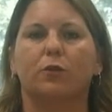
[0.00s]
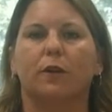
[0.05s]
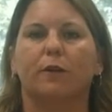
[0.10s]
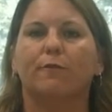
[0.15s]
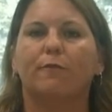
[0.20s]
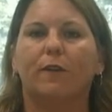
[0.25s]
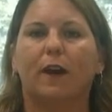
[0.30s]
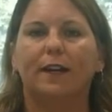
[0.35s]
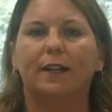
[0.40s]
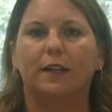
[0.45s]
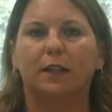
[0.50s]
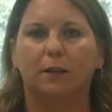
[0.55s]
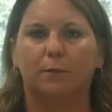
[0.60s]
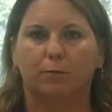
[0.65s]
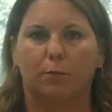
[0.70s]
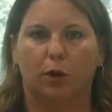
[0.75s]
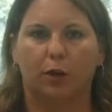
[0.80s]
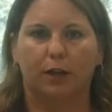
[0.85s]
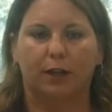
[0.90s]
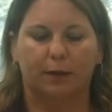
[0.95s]
can find in the
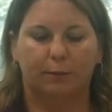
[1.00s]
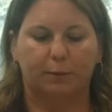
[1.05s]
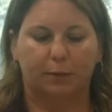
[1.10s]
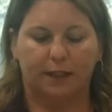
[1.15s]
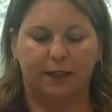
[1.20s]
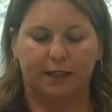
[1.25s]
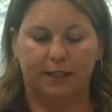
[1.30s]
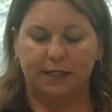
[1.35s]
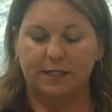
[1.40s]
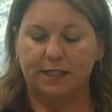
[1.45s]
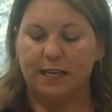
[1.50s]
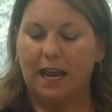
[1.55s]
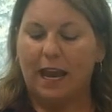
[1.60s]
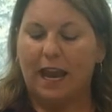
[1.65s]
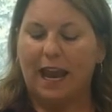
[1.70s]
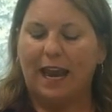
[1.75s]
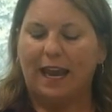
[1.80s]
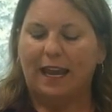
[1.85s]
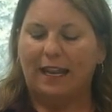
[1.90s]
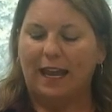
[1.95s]
marketplace
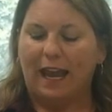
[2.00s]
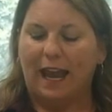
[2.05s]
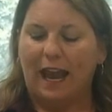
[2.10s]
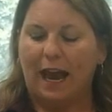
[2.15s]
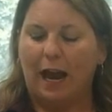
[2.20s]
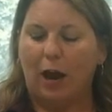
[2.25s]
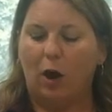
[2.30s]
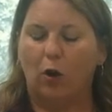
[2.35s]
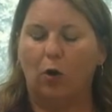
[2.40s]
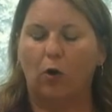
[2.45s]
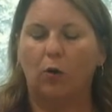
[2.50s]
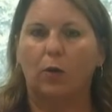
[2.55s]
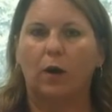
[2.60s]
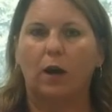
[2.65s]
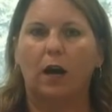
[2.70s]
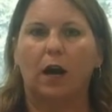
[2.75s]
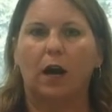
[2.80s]
and how